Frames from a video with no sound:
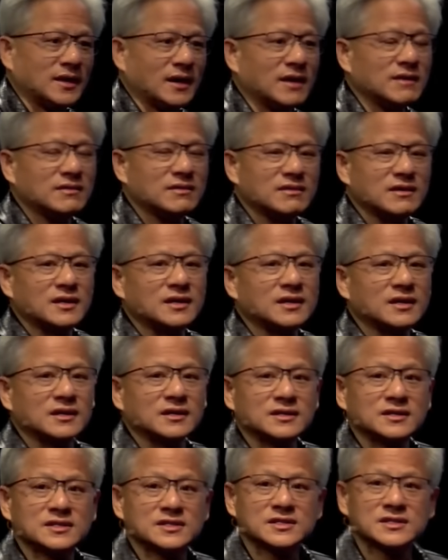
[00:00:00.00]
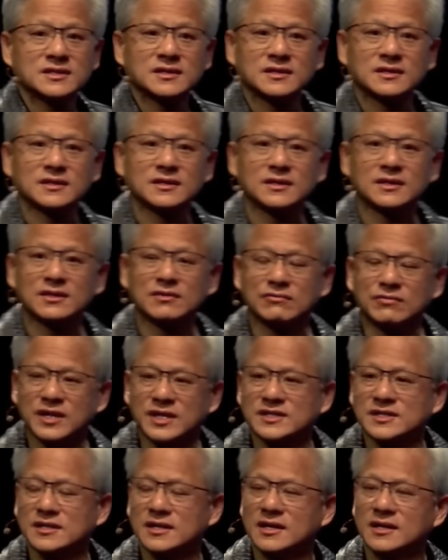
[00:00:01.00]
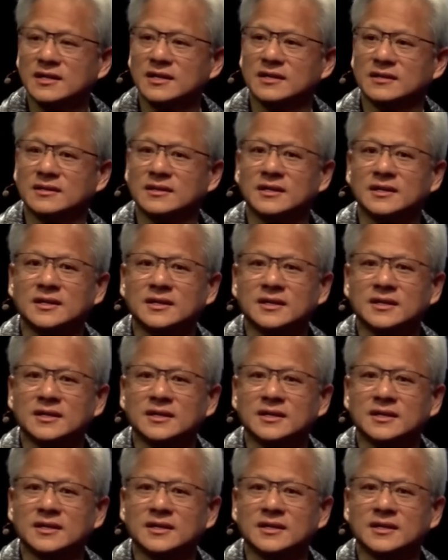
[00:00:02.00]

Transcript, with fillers: And thinking is reasoning, and